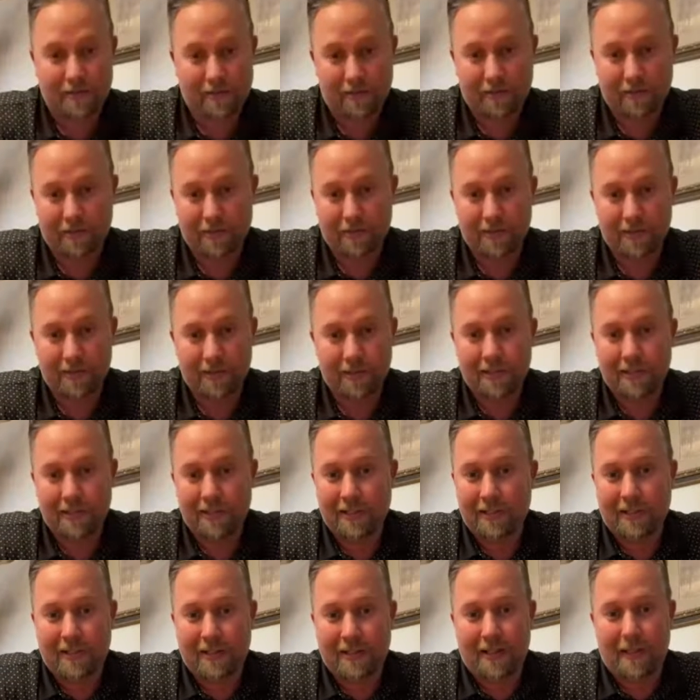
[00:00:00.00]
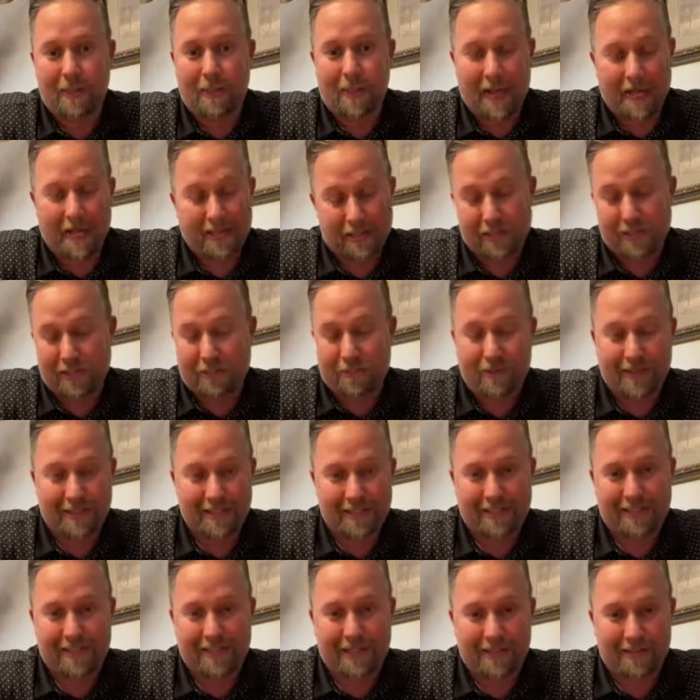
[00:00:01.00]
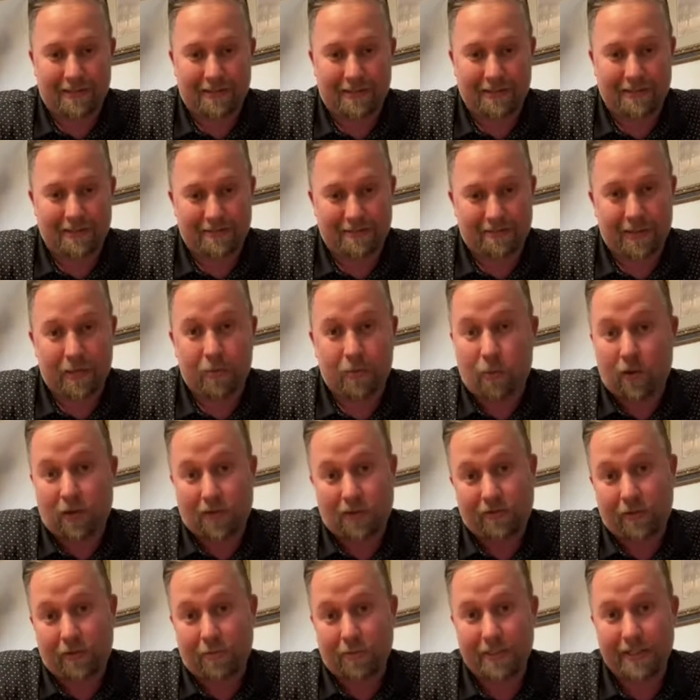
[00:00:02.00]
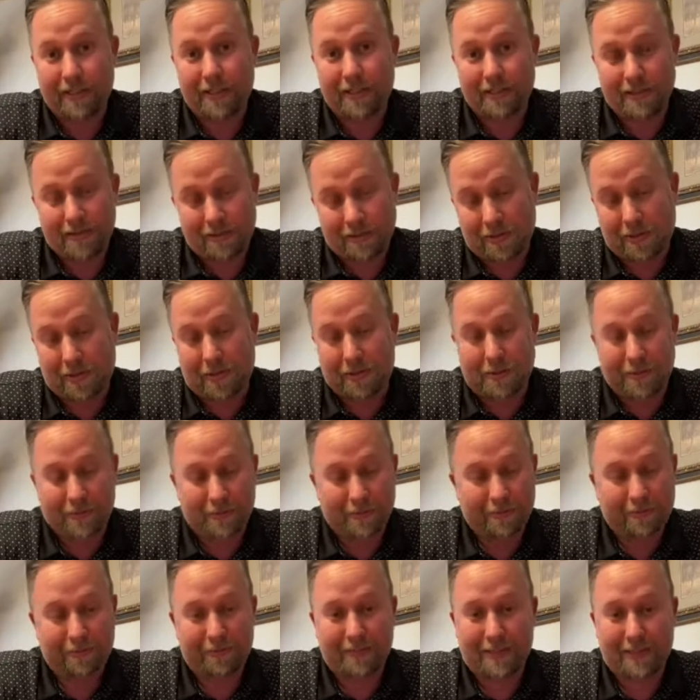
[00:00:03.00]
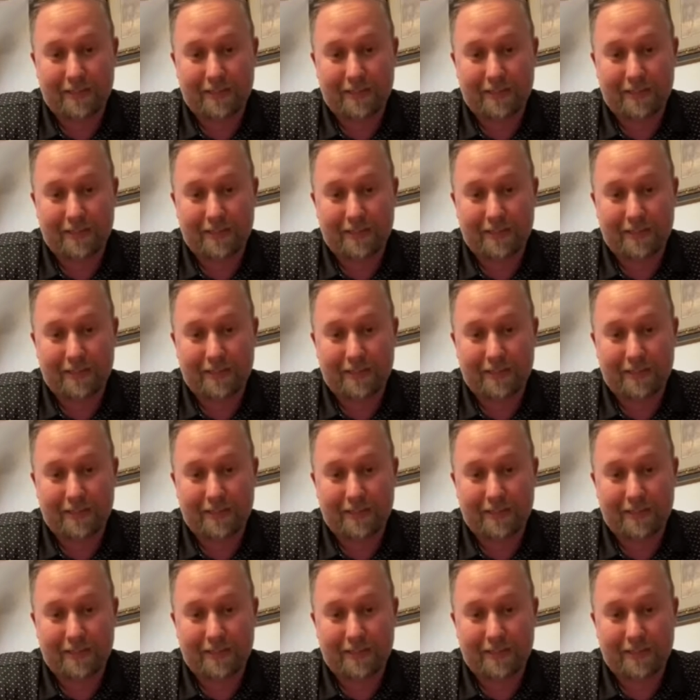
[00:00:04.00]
So that's just my style and it works for me. And so